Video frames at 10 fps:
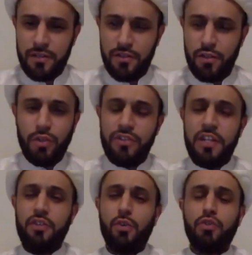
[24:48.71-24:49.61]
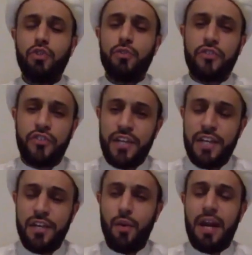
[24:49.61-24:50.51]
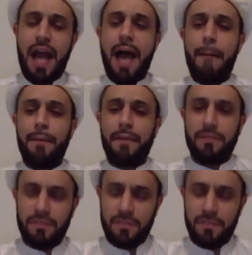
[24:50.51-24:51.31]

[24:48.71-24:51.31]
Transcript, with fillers: Don't didn't don't you see what happened